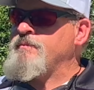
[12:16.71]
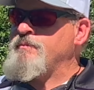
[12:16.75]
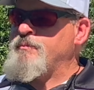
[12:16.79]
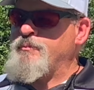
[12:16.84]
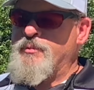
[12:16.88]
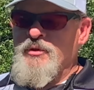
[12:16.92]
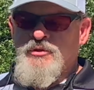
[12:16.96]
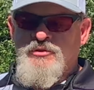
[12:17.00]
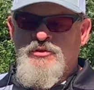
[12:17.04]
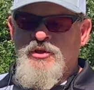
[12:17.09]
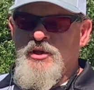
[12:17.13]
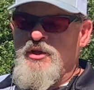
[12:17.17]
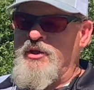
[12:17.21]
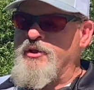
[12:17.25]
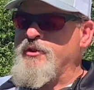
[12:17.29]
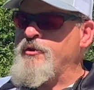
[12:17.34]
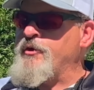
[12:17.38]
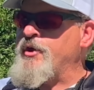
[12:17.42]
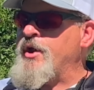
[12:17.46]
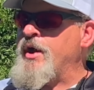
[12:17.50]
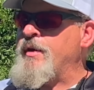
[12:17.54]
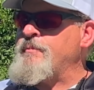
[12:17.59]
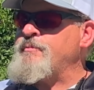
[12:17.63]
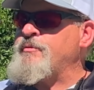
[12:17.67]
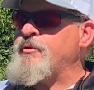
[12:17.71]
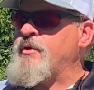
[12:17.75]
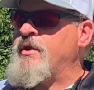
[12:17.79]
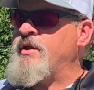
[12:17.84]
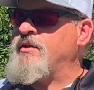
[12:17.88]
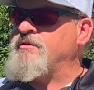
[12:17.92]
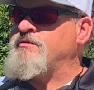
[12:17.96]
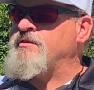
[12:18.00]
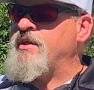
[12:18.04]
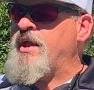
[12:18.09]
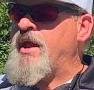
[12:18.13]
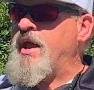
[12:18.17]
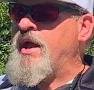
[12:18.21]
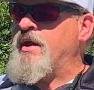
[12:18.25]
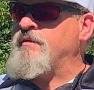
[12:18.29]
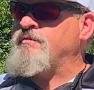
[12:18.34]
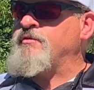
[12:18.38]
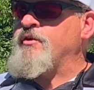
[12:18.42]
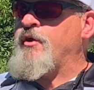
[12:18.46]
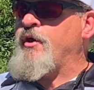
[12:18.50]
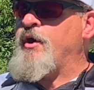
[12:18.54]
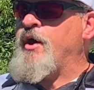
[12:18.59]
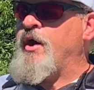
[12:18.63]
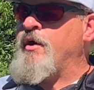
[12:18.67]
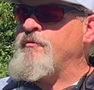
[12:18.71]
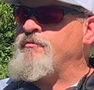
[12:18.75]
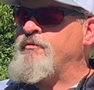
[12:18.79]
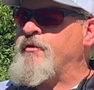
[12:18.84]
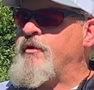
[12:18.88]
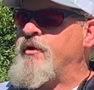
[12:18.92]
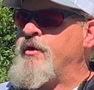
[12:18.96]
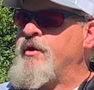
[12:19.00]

particular upgrades they have to offer.